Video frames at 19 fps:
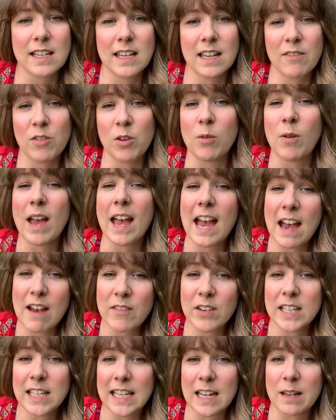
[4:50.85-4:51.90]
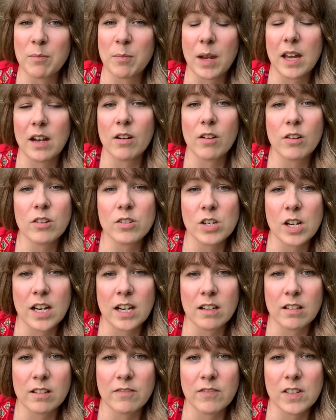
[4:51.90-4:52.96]
If you haven't yet paid her
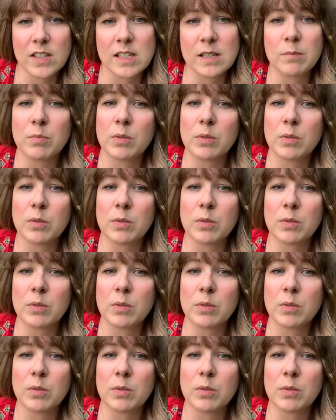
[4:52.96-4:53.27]
channel a visit,